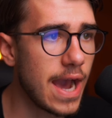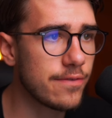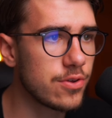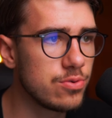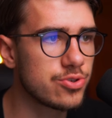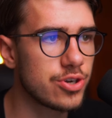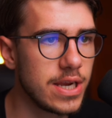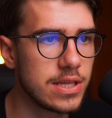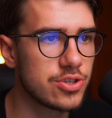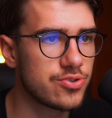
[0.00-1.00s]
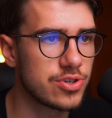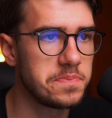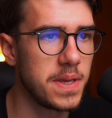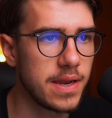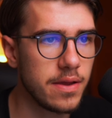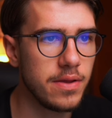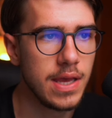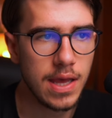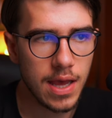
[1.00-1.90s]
Afternoon trading destroys P&L.